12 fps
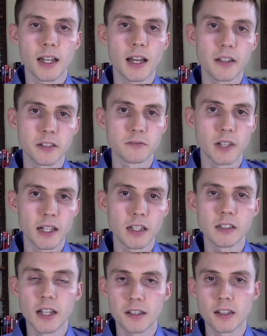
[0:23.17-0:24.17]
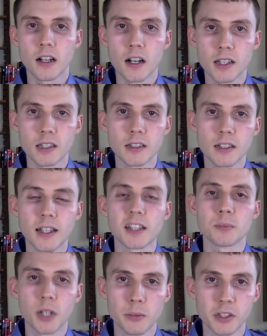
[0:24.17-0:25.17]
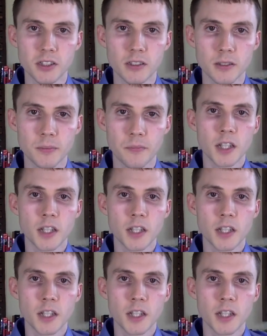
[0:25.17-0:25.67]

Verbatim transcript: as a writer, as an author, and as a publisher.